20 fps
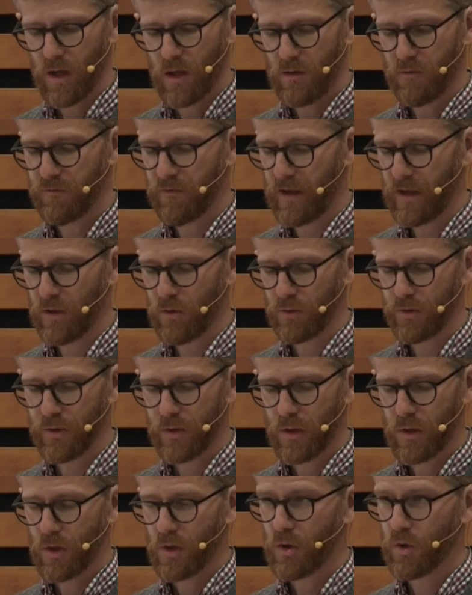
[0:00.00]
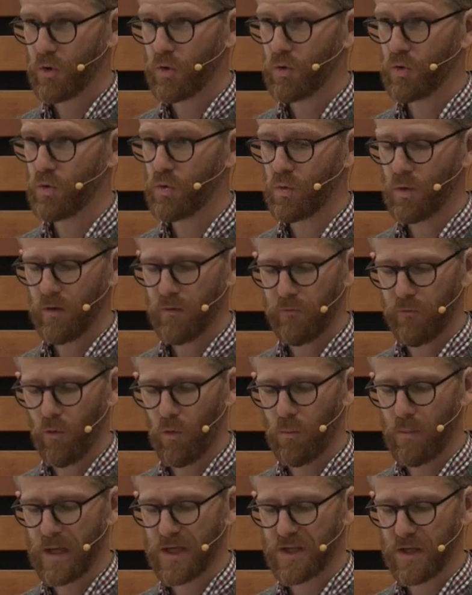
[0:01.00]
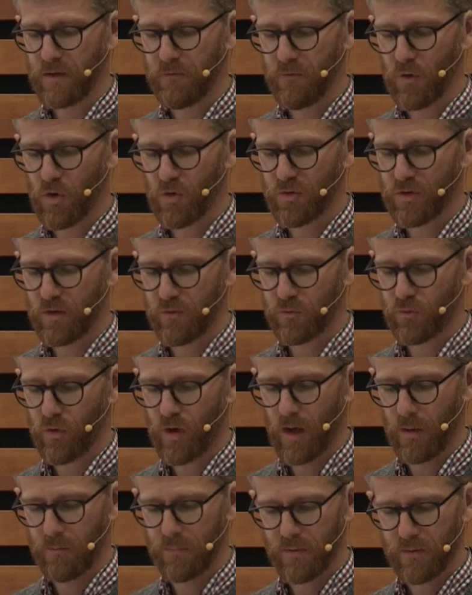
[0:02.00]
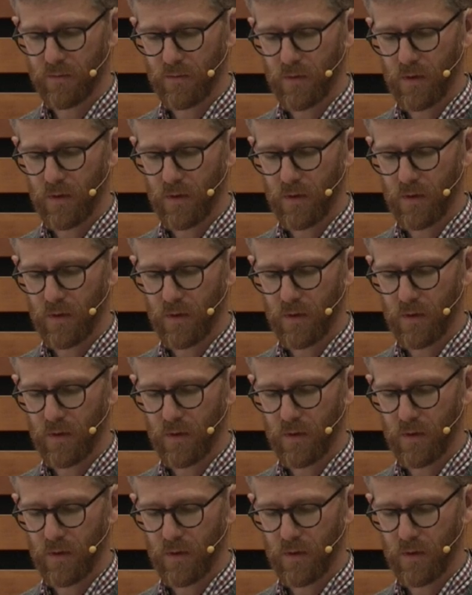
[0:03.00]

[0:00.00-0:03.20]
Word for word: failed, coup fomenting version of Trump,